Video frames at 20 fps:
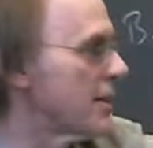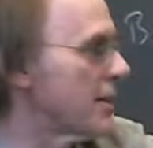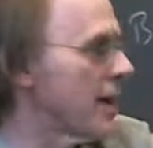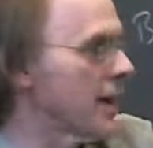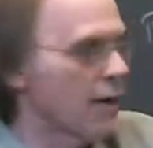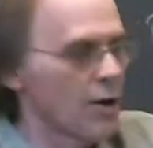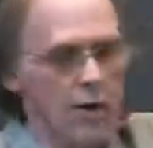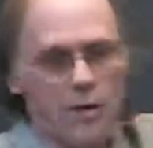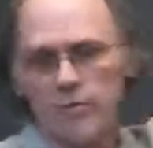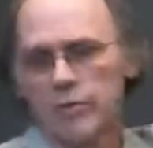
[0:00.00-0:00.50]

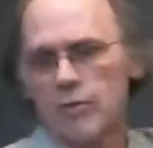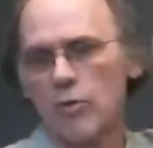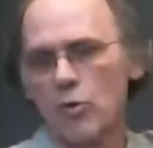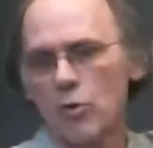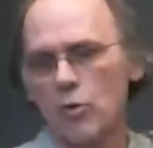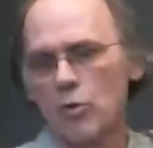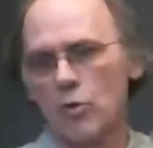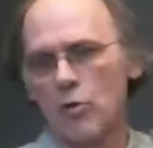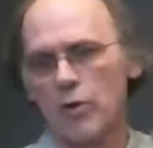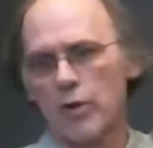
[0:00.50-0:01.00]
take over
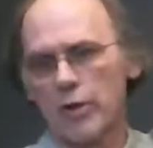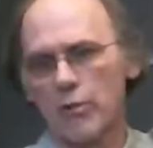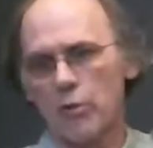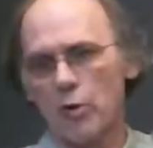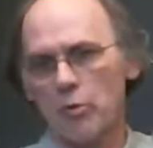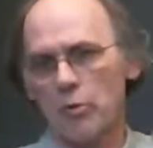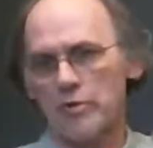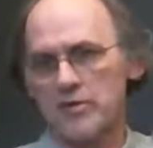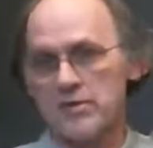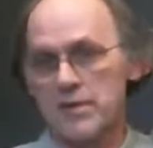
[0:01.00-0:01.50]
what
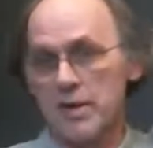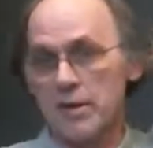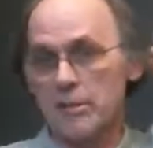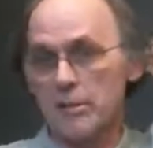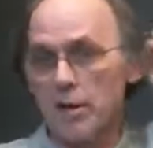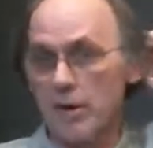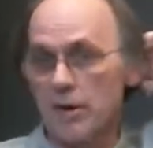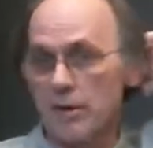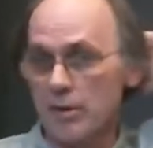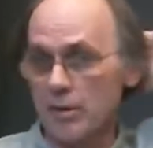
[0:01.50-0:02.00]
we've said
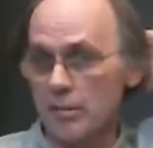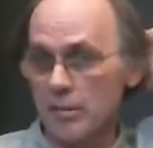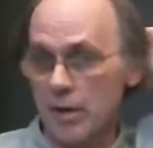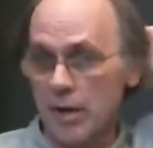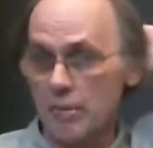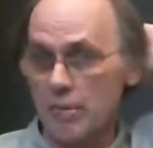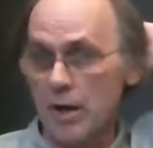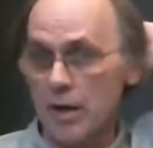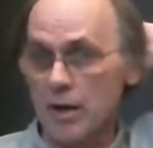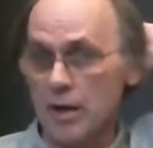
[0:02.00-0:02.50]
about the
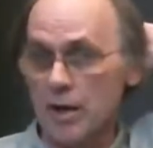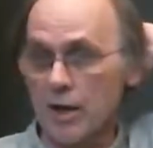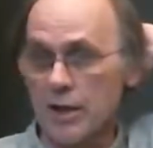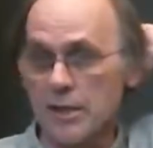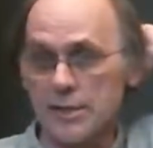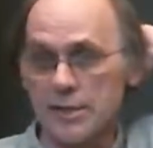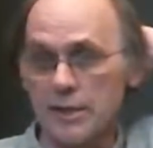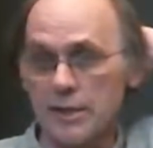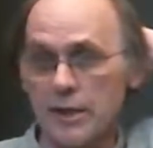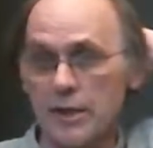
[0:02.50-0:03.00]
harmonic
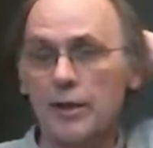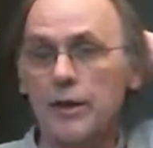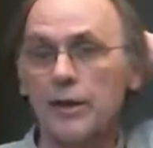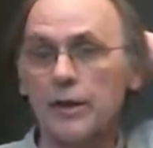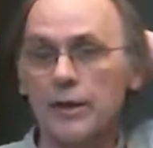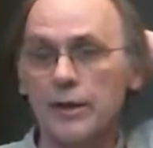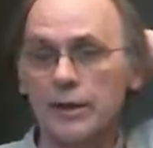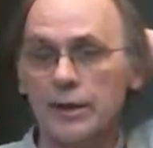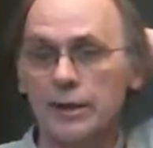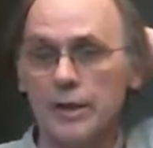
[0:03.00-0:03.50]
oscillator,
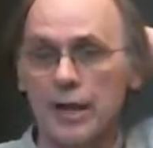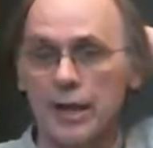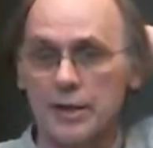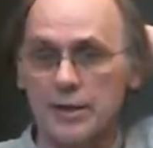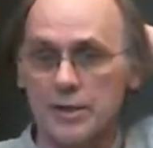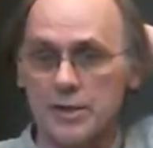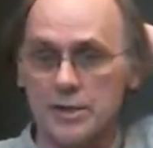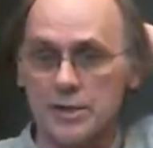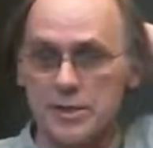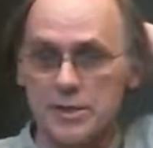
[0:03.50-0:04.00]
and
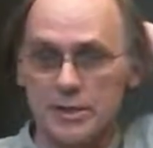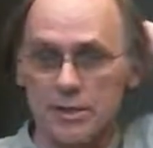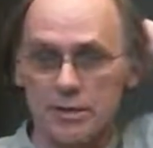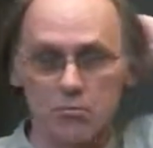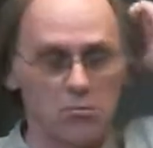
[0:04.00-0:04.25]
it's just